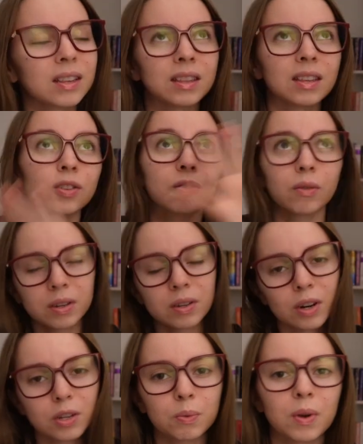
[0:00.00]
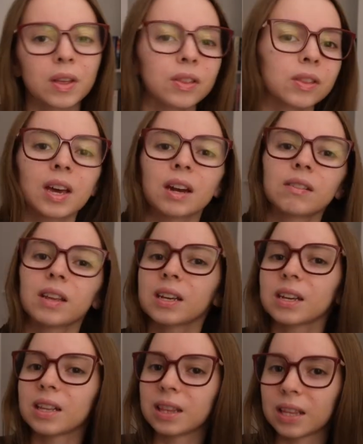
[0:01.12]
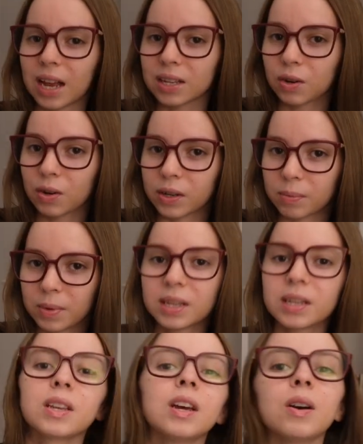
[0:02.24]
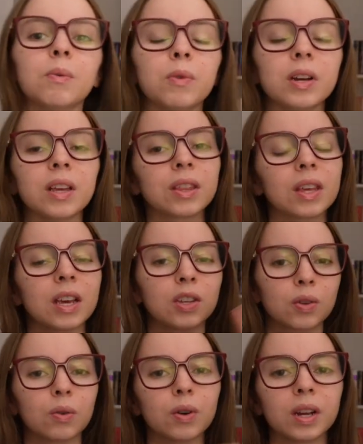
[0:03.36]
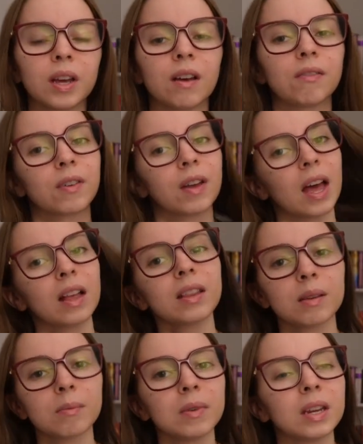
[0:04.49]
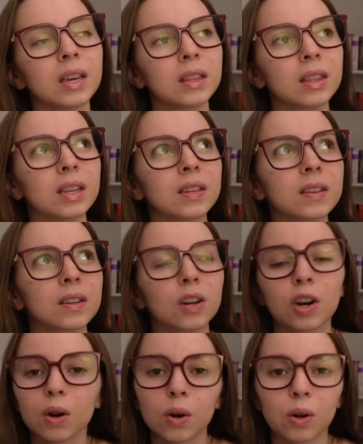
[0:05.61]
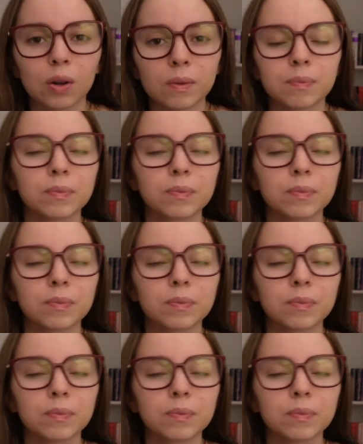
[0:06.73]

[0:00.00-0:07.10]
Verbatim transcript: the story starts with kind of like last Christmas with a story of Ellie meeting this girl